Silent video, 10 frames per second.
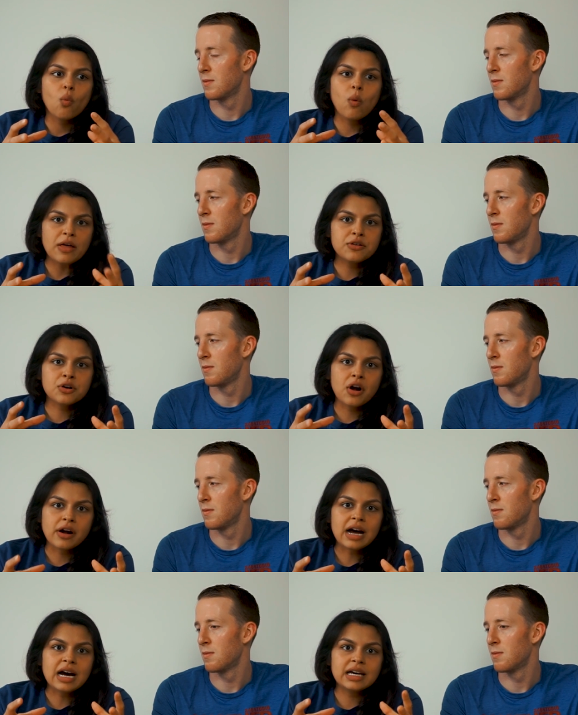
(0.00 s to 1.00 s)
Speaker 1: whether or
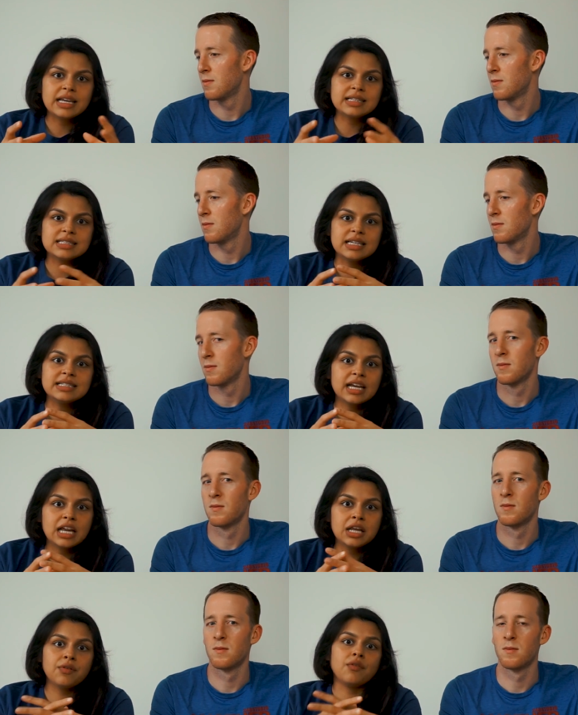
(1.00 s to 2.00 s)
not it's
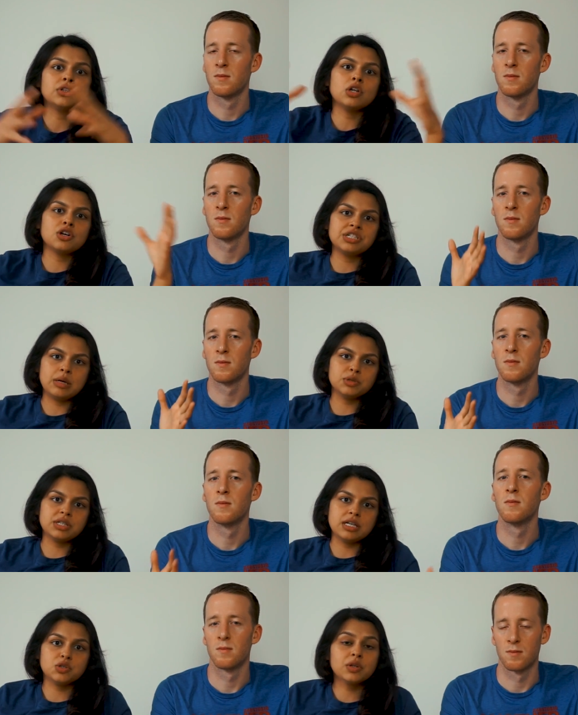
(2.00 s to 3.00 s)
indicative of a large sample
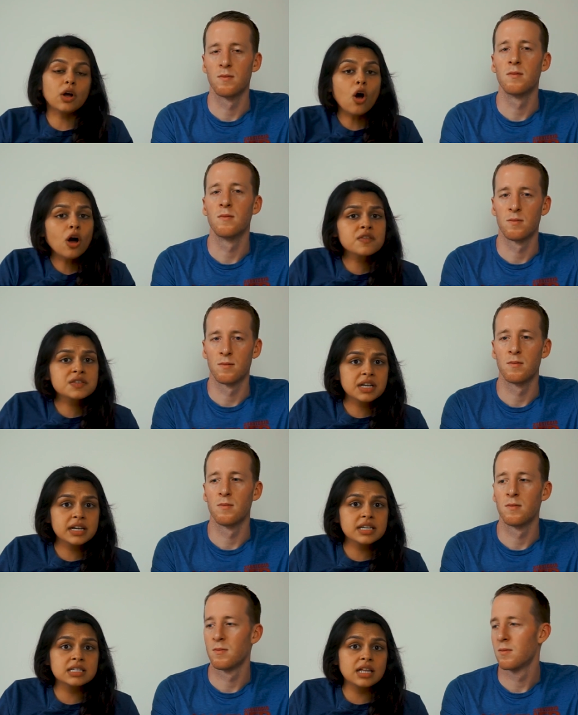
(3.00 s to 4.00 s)
size. So like all the
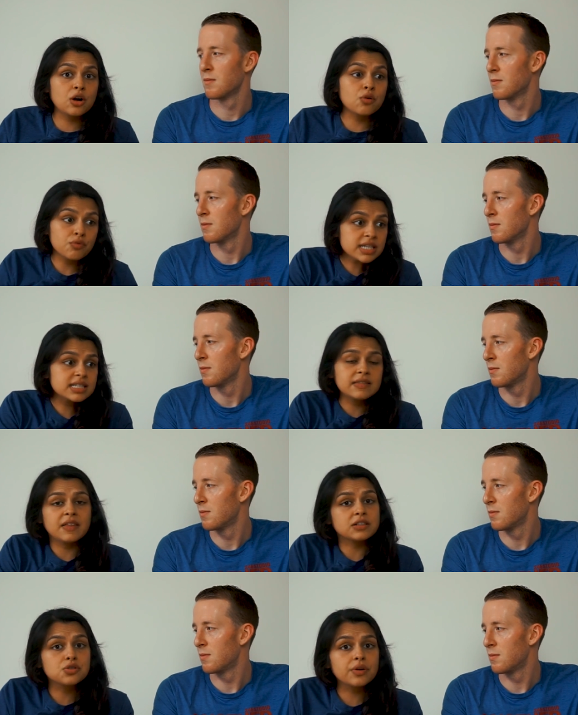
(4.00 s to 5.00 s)
studies that are recent,
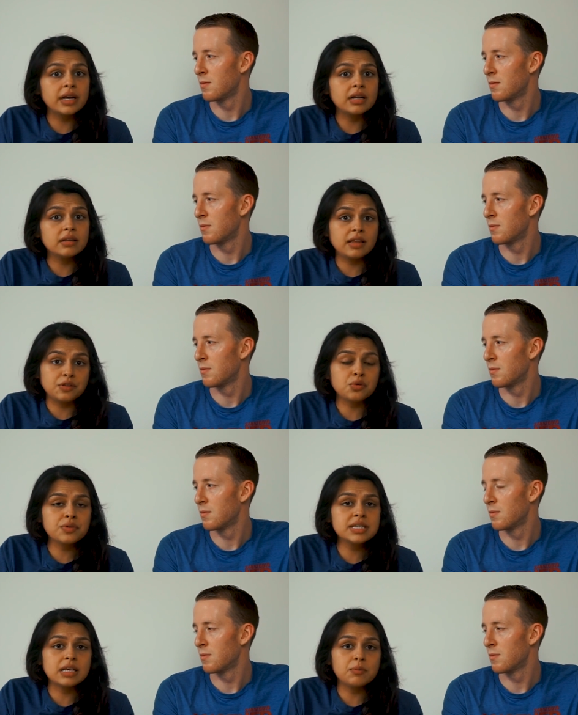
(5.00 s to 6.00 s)
that's great that they're
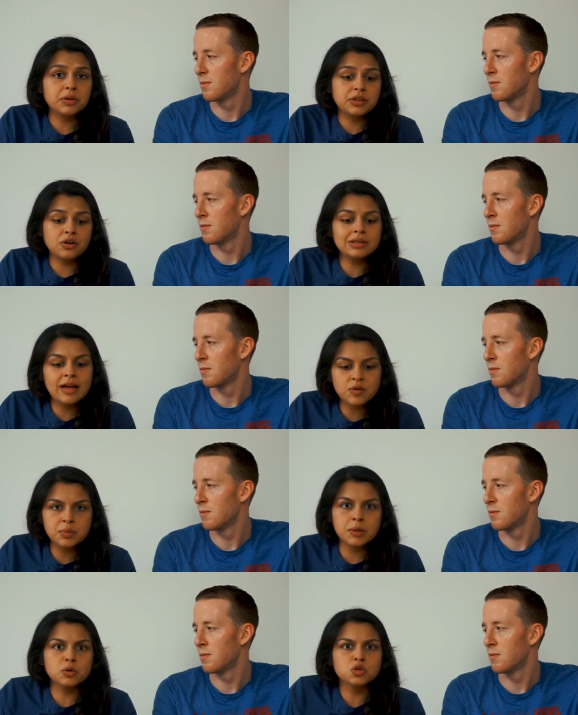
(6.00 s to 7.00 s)
recent, but they're
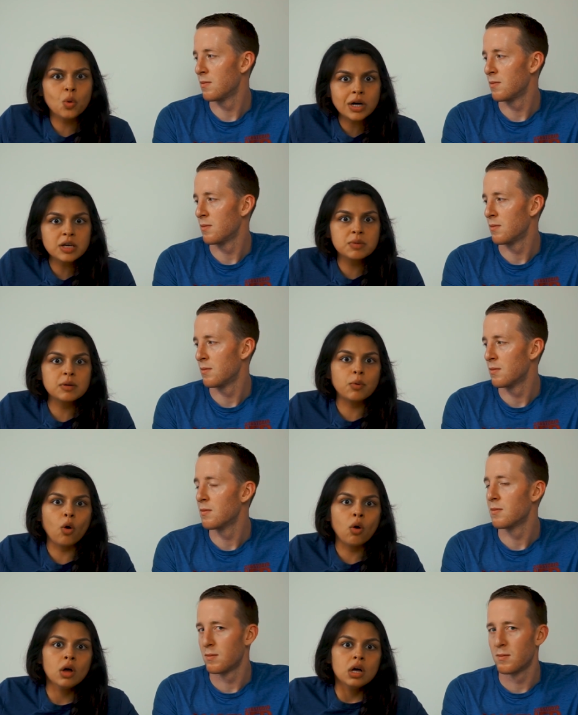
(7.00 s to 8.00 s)
11 people, 20
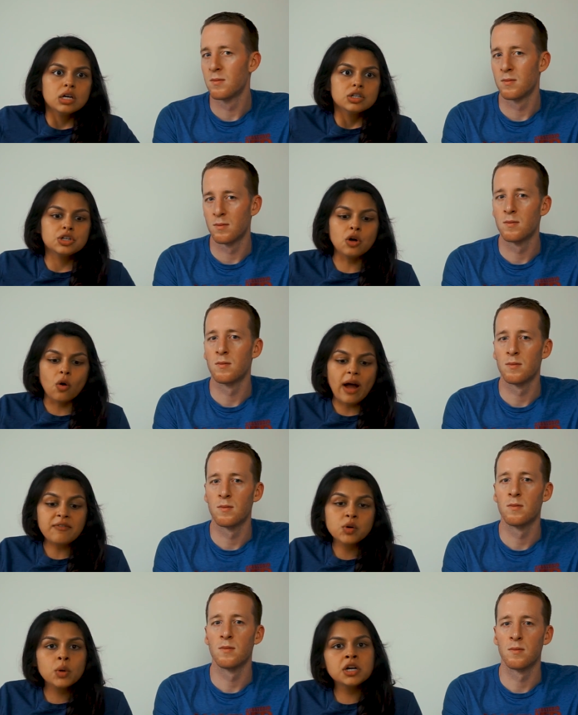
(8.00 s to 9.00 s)
people, you know,
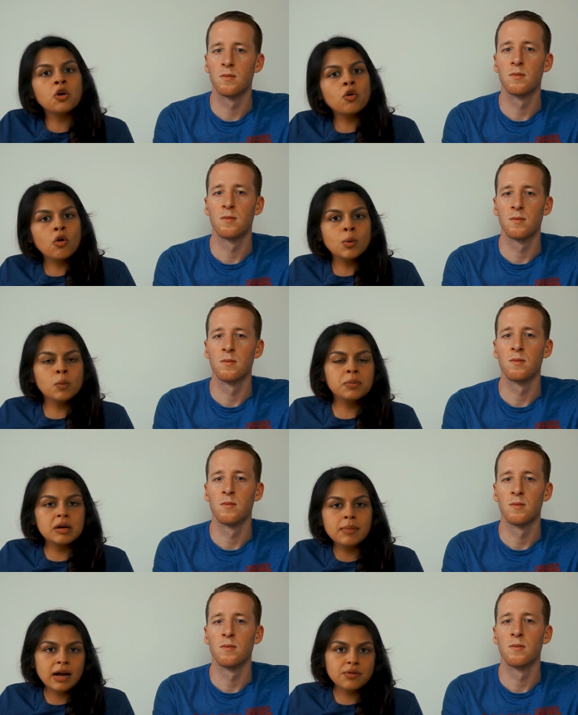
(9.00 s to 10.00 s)
everyone in a normal
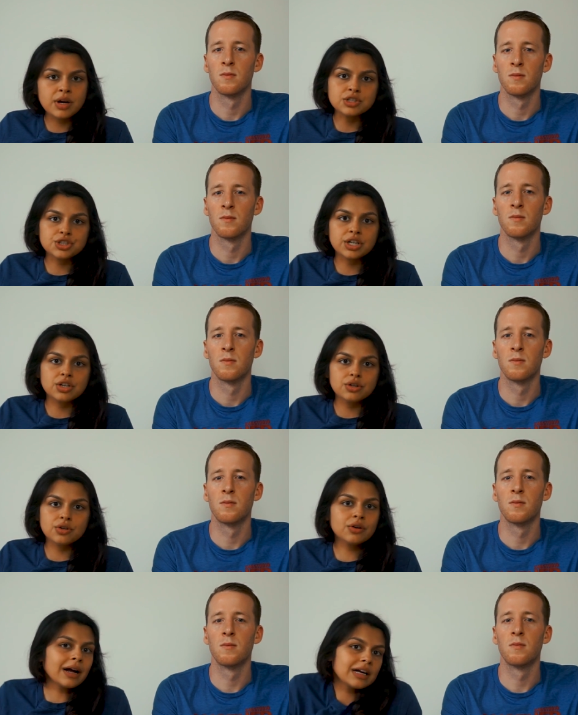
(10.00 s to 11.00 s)
BMI range. Like
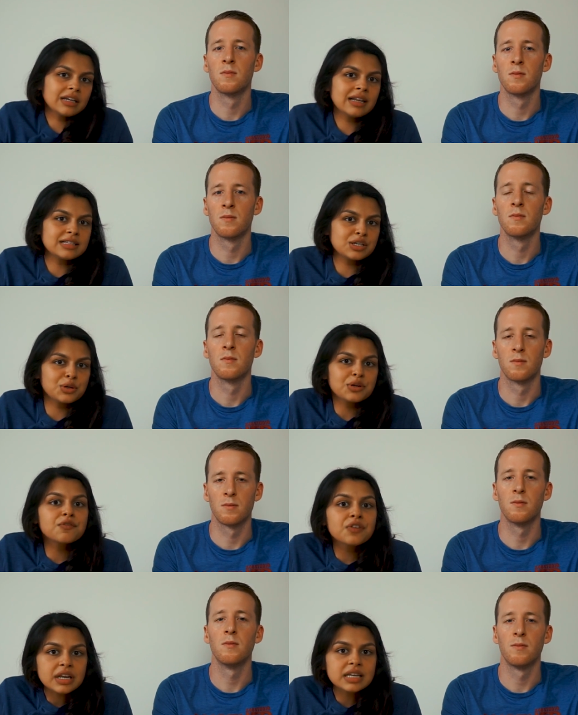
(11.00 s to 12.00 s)
you're not going to necessarily
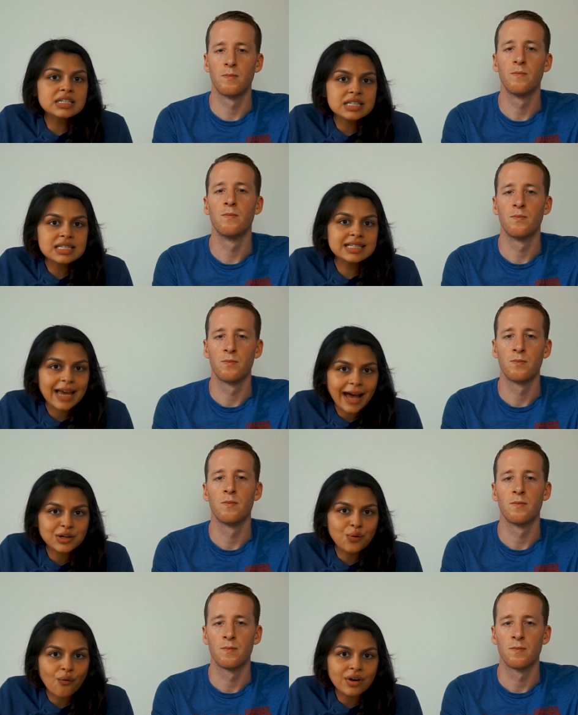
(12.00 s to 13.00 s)
mm-hmm. fit mm -hmm. into this
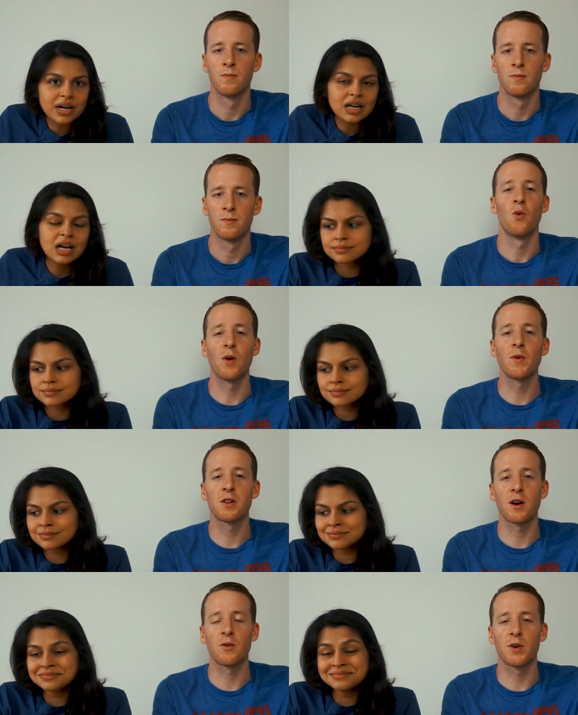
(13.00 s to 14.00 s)
category.
Speaker 2: When we started